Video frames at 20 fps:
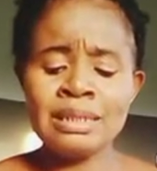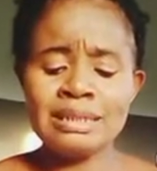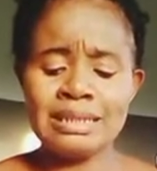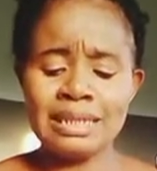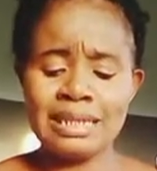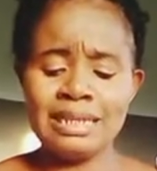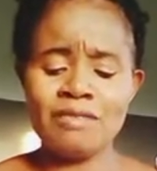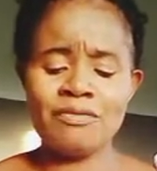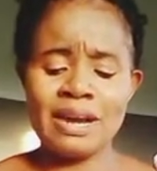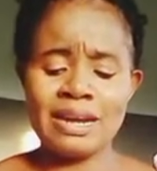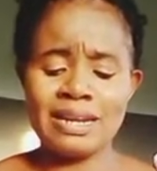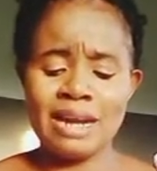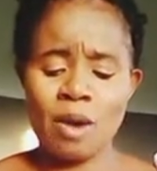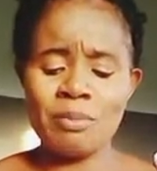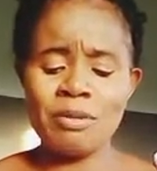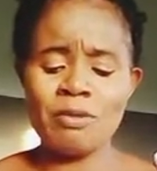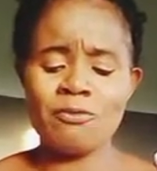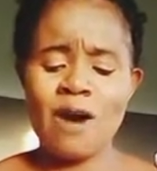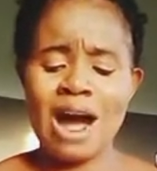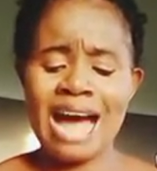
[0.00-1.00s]
Deliver thou
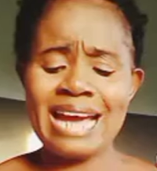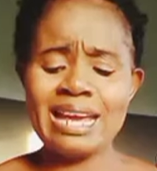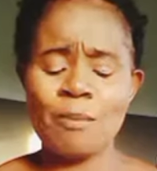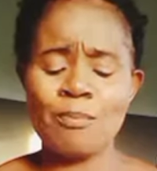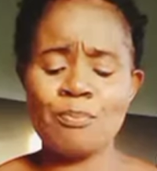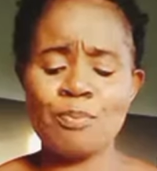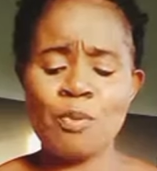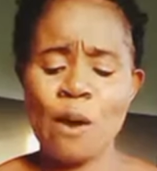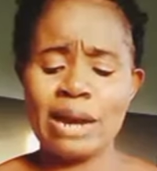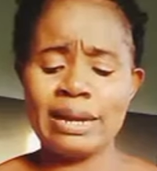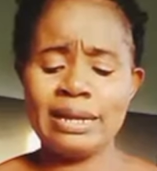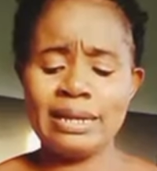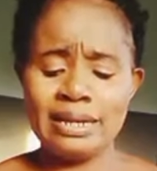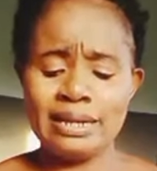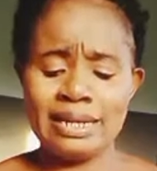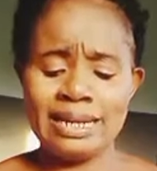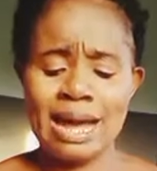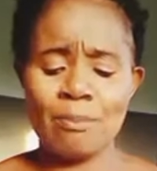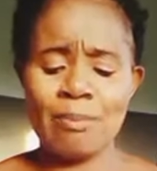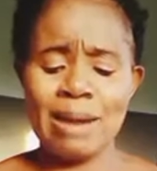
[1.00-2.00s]
me, for I am poor and
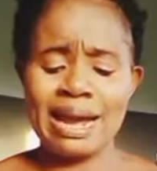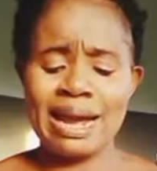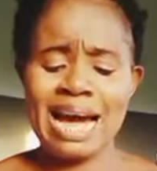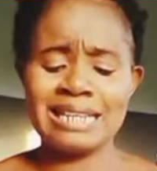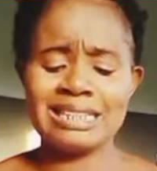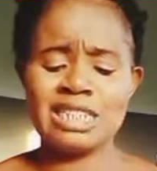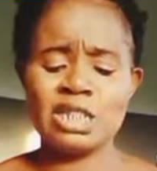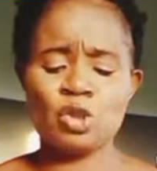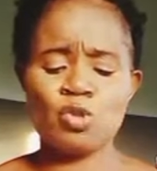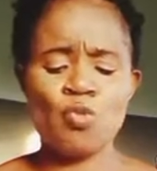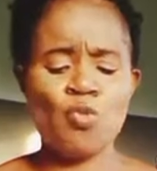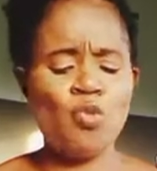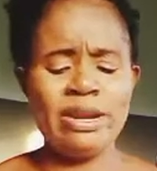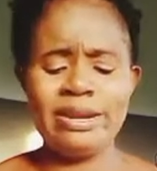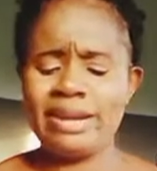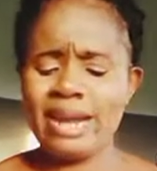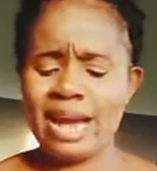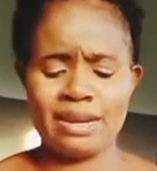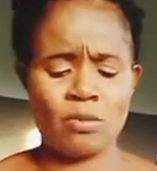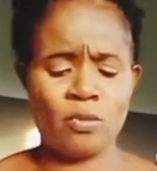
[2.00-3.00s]
needy, and my heart is
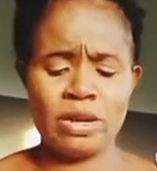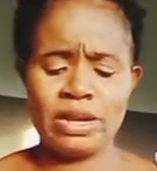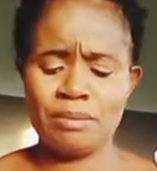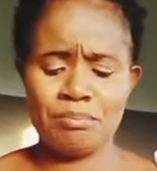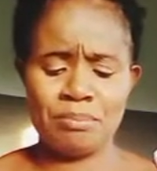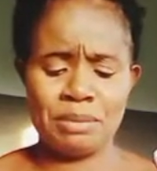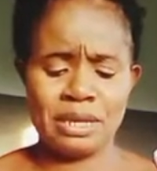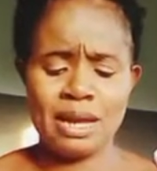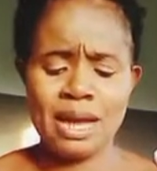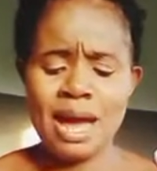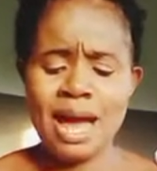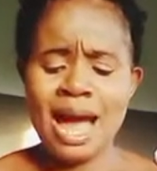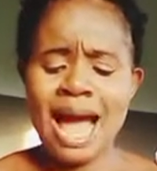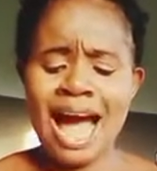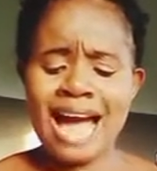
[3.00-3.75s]
wounded within me.